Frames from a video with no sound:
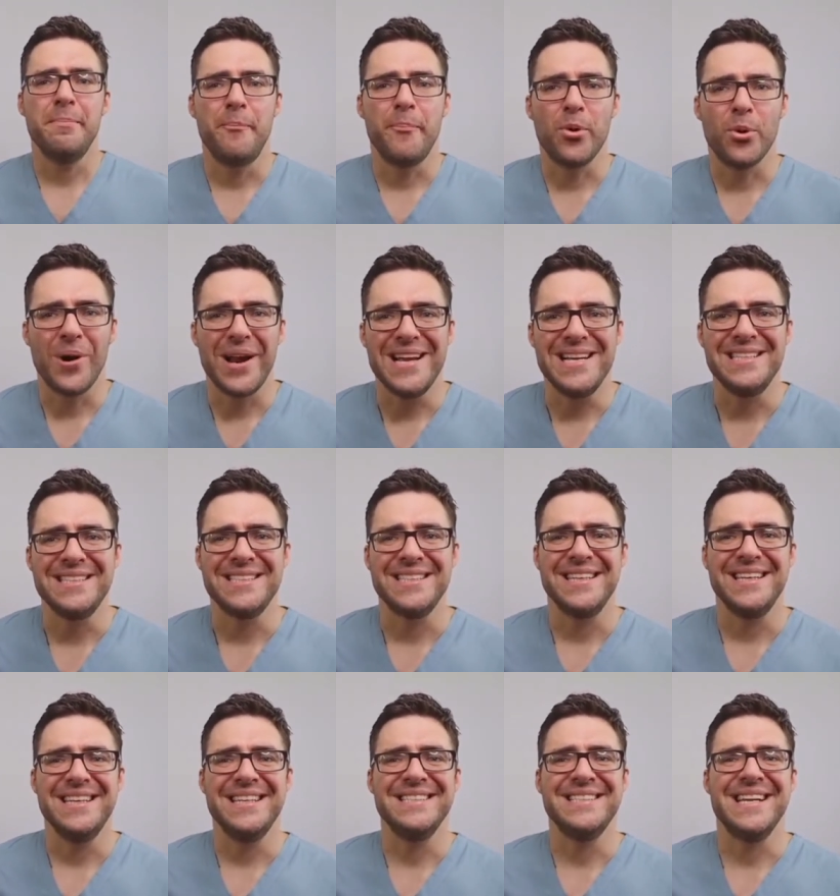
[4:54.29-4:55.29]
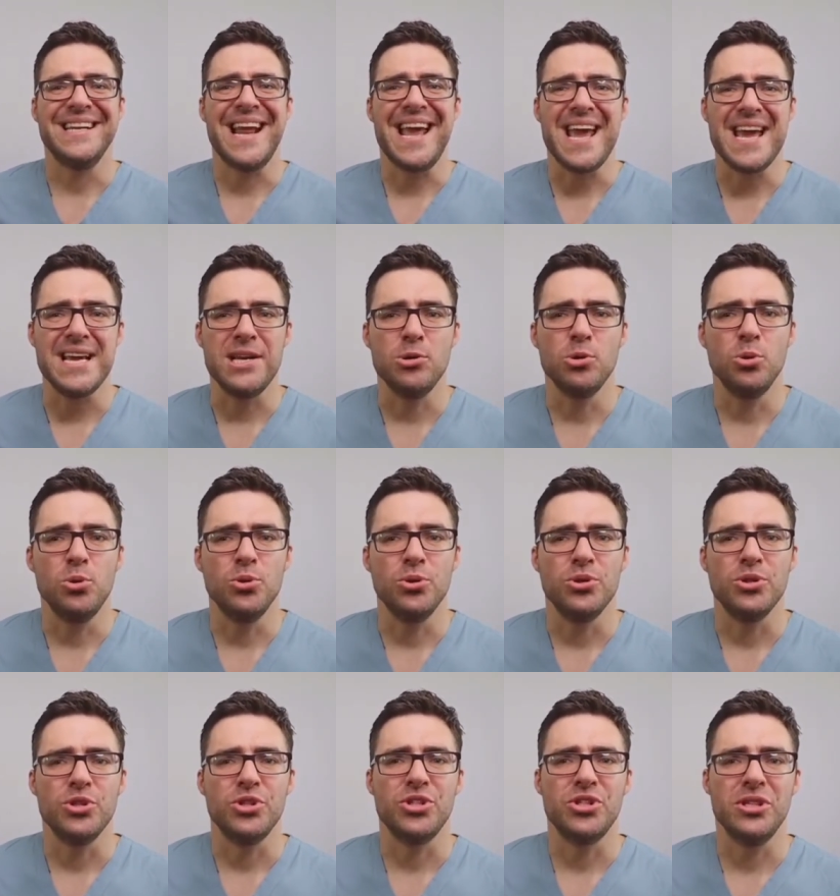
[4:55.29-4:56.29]
brace is an
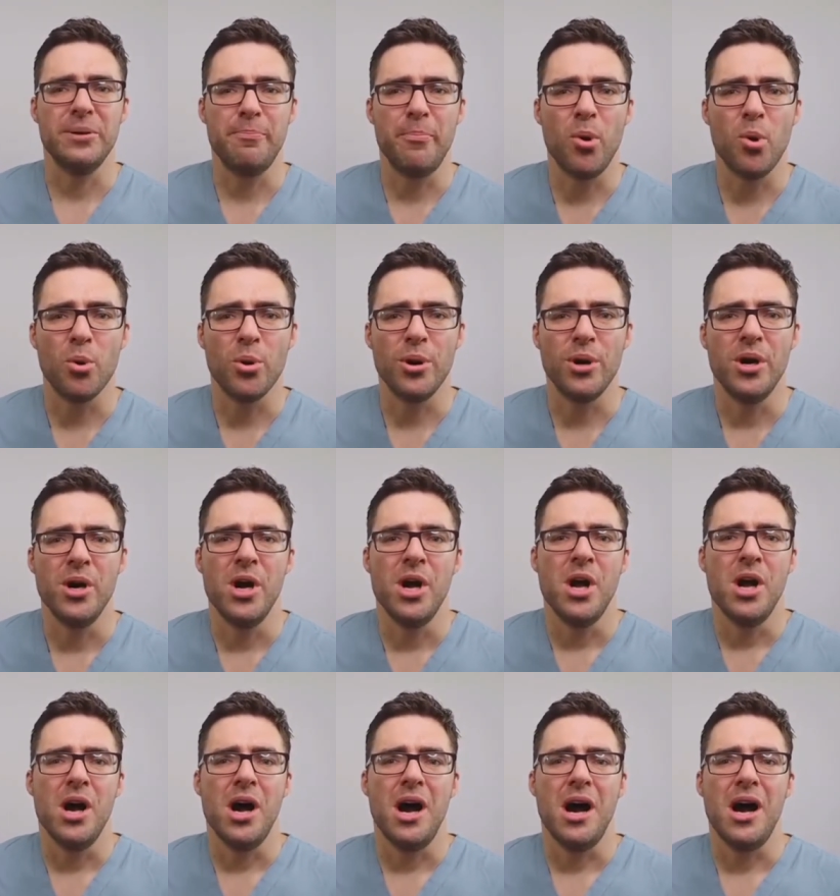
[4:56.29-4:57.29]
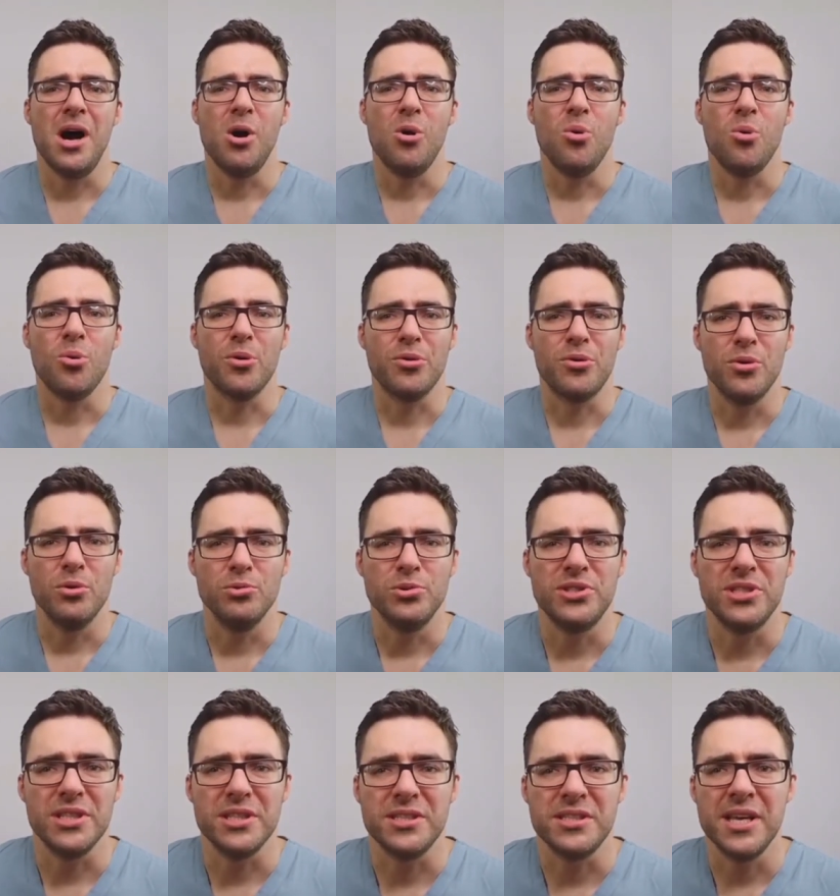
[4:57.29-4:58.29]
ankle support
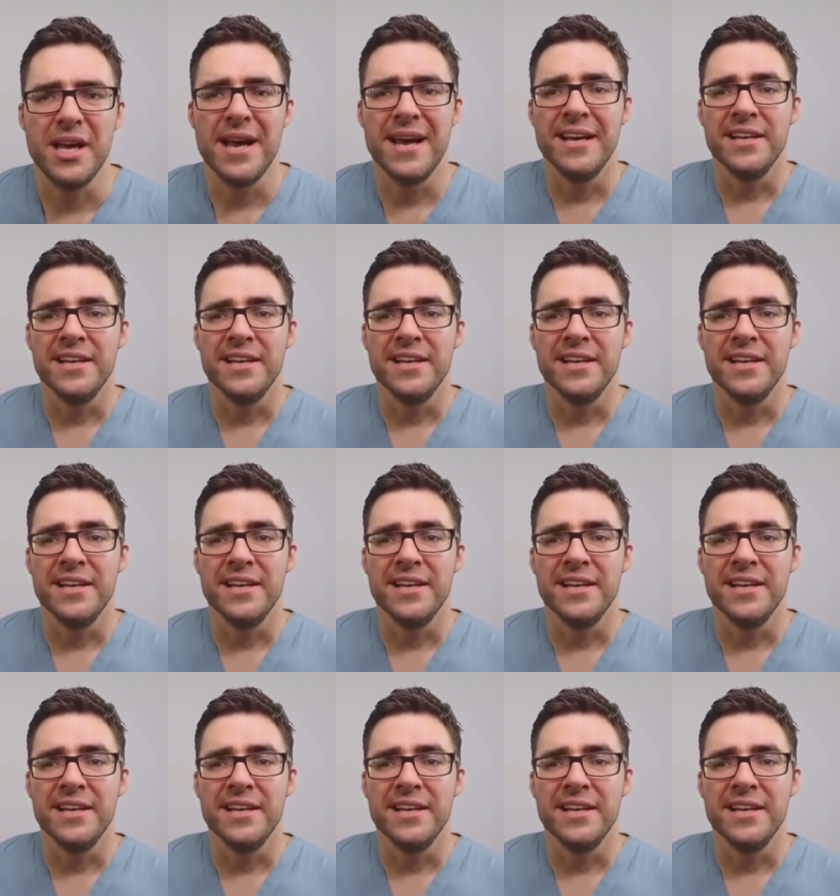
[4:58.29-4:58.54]
orthosis.